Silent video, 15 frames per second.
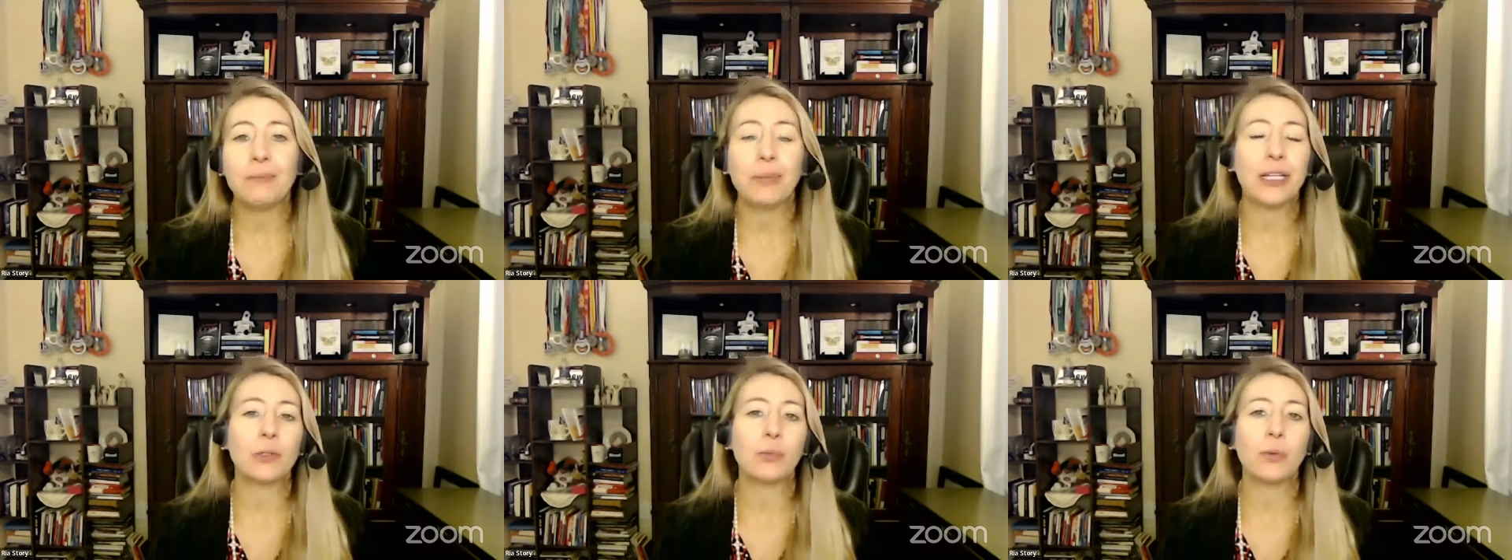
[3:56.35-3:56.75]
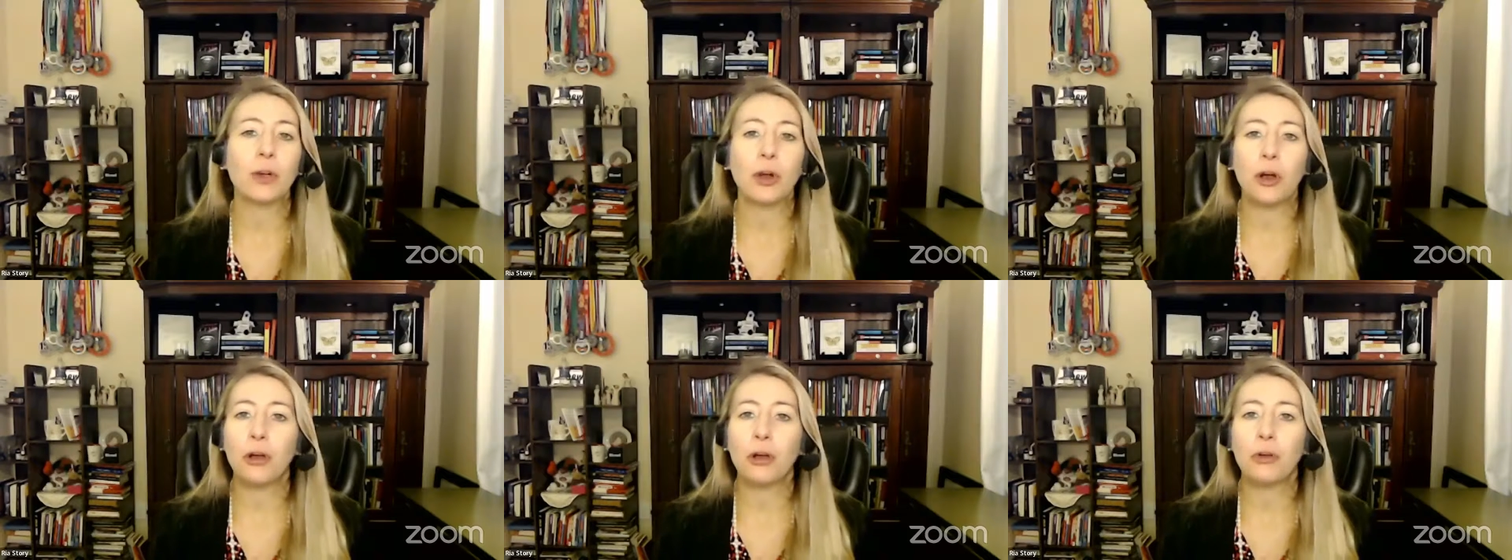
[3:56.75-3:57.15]
Because we're
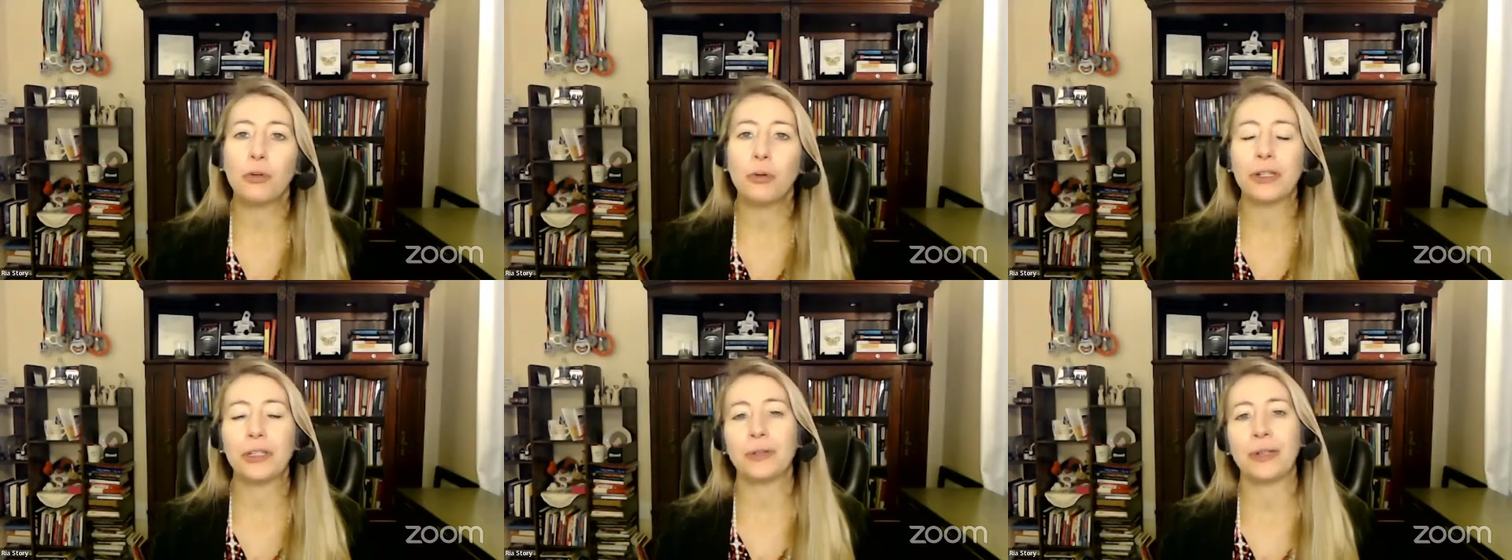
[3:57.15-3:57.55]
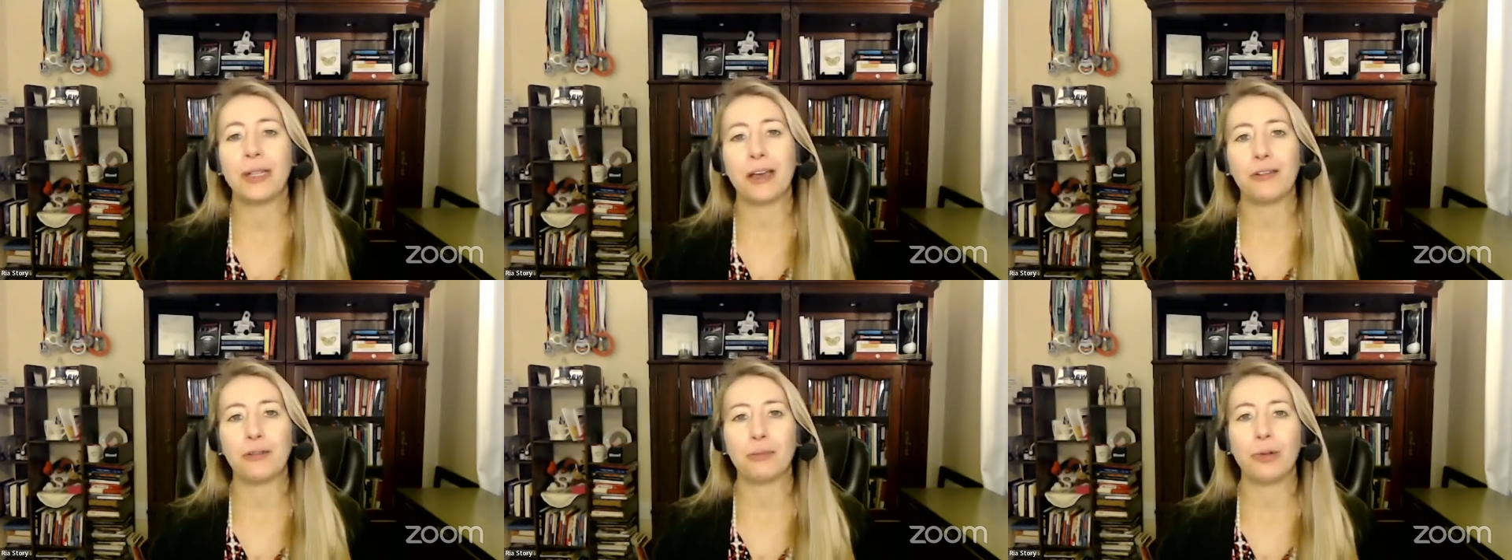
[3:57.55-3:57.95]
all going to
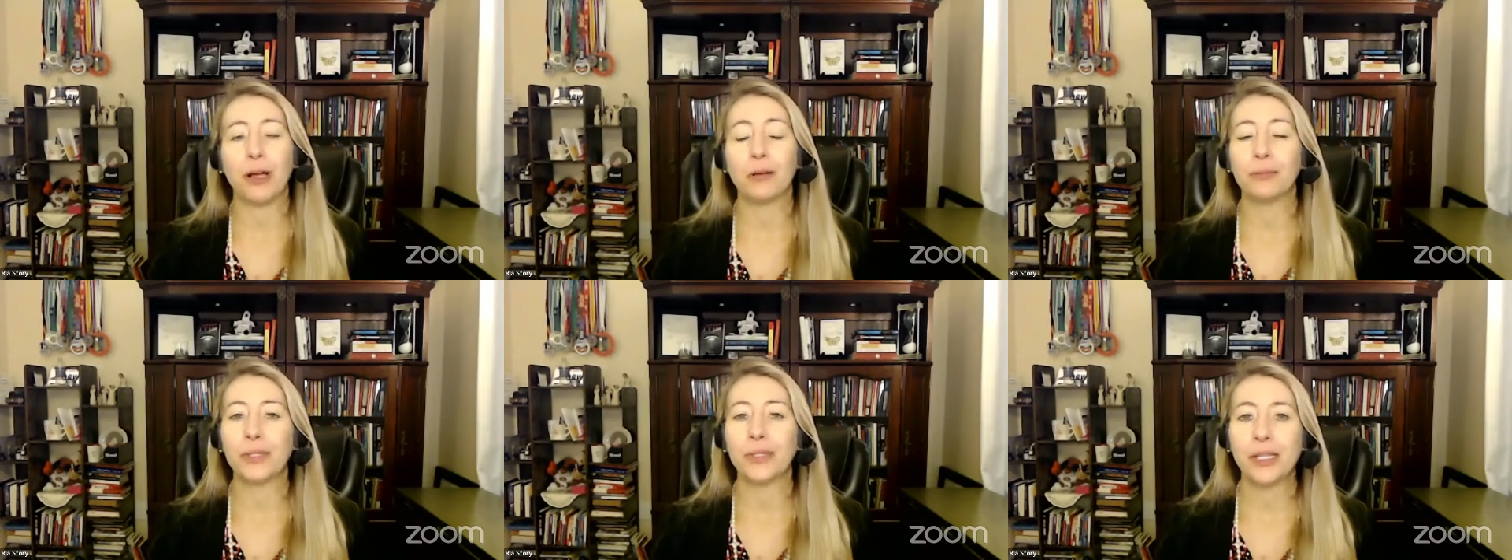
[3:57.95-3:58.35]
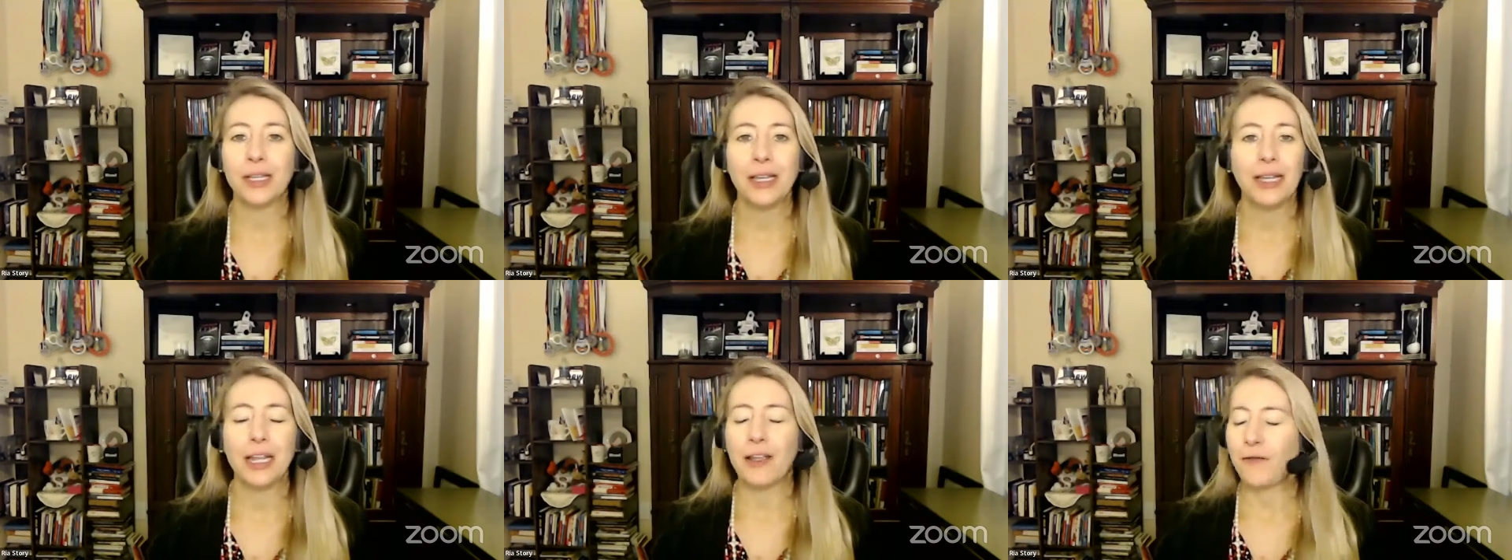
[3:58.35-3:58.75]
encounter problems.
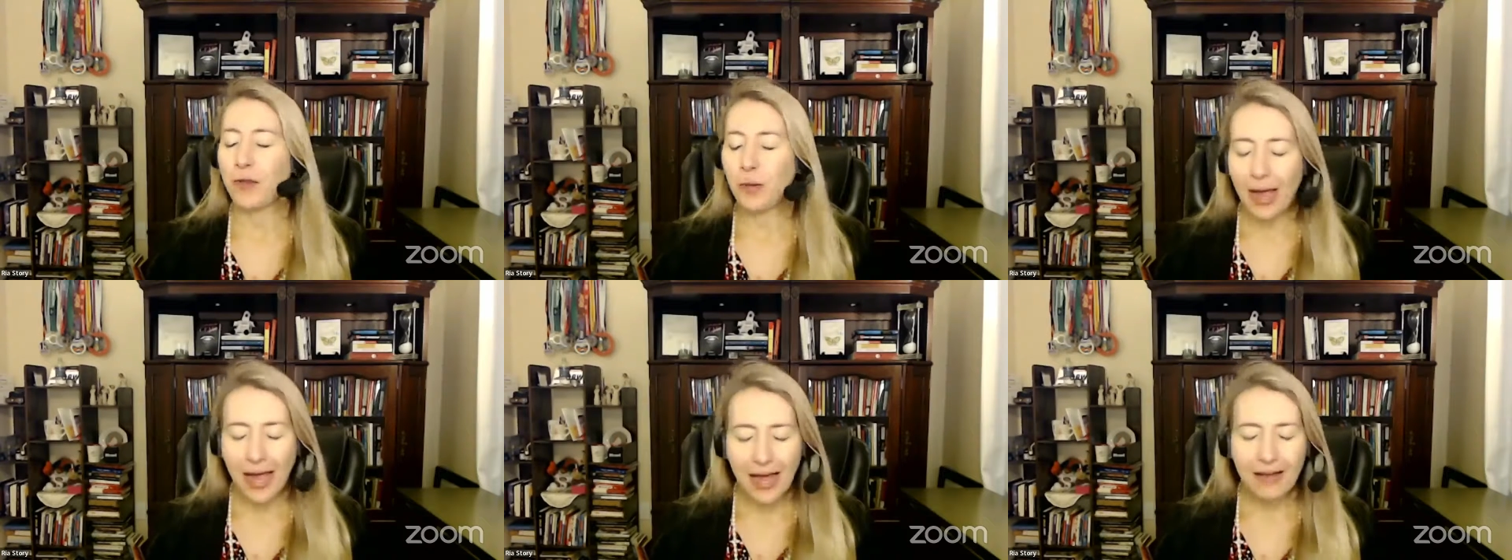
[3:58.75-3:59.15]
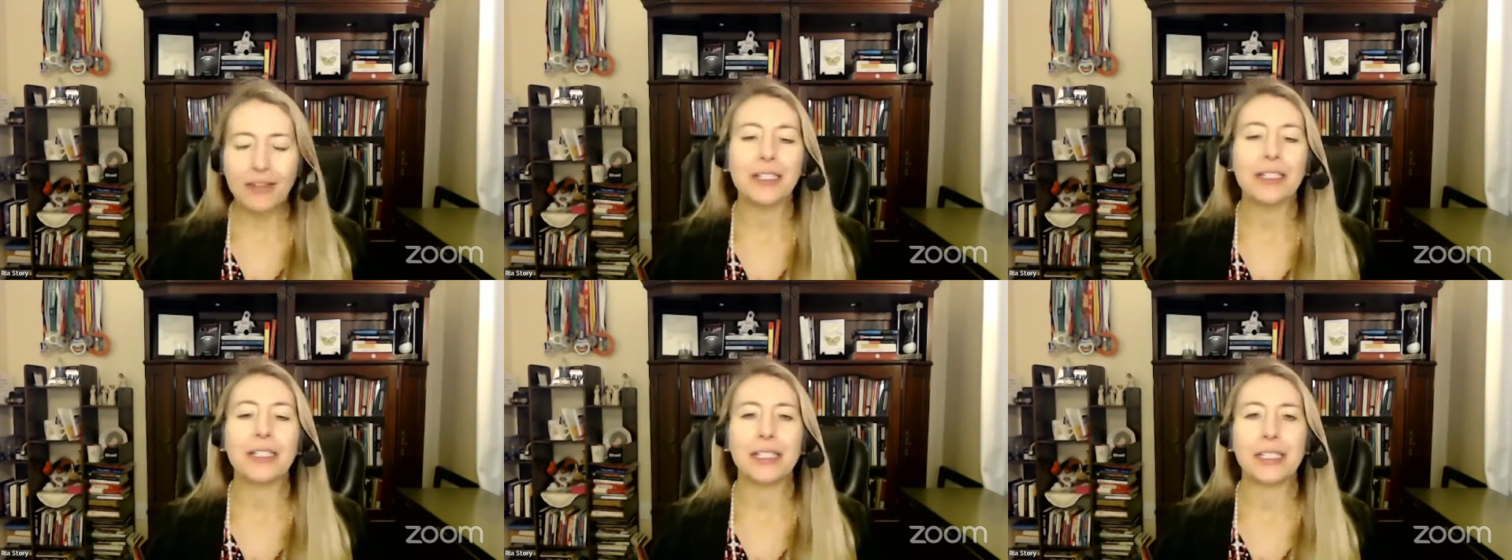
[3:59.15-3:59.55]
If you
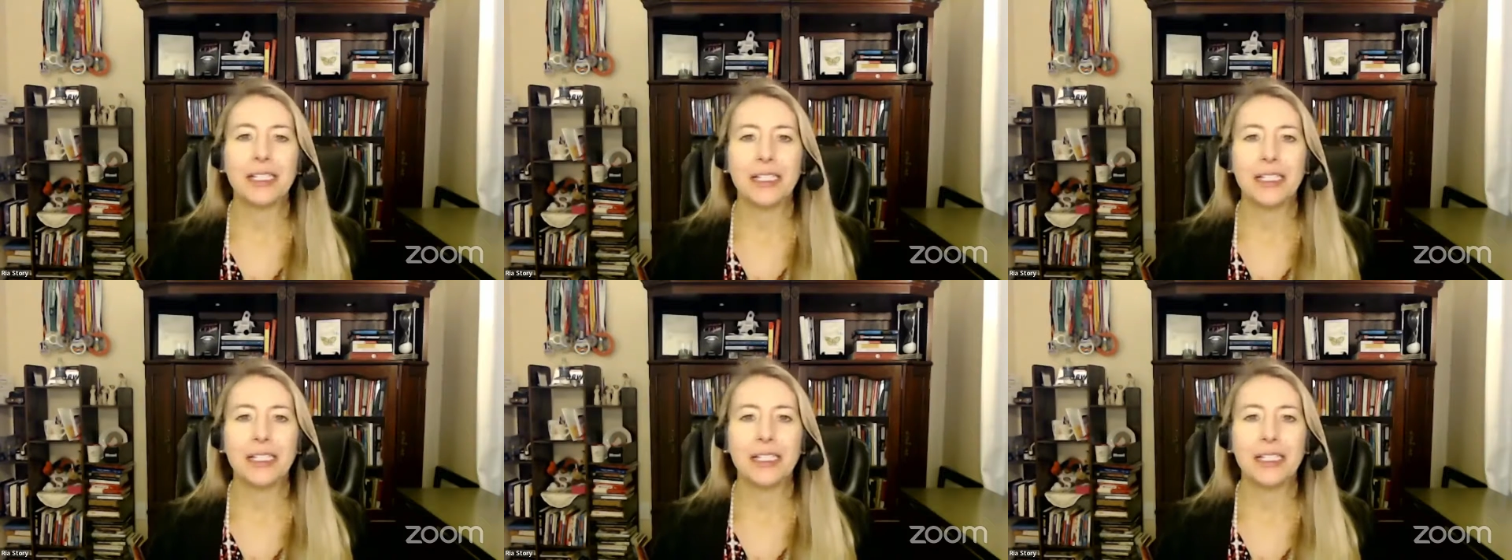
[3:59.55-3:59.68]
haven't,